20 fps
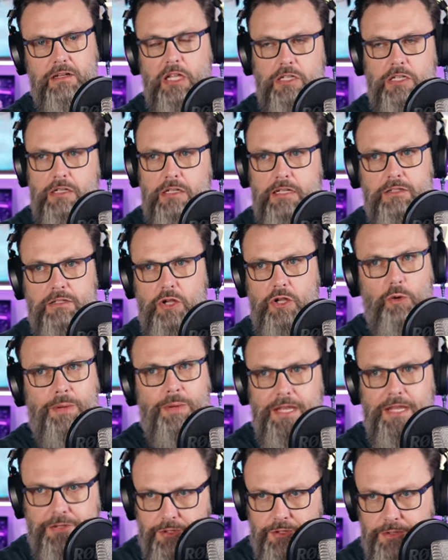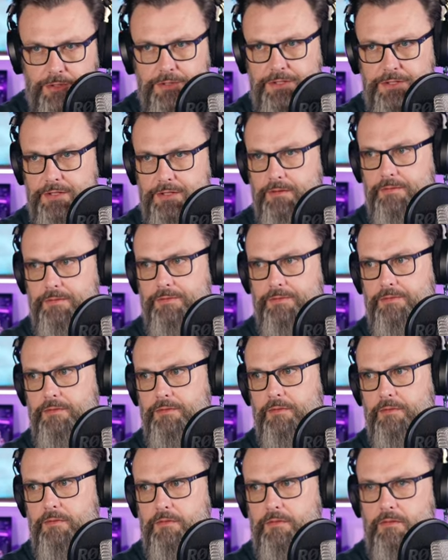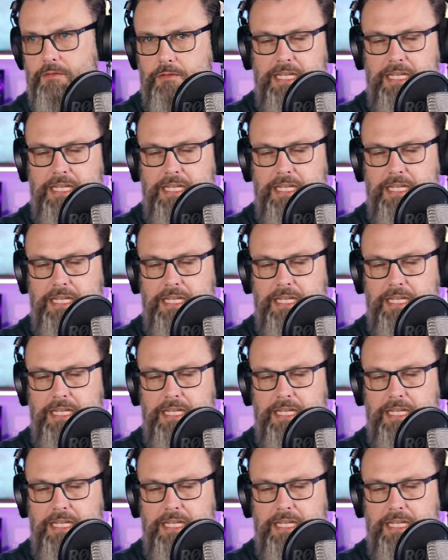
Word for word: and, and, and no pictures of,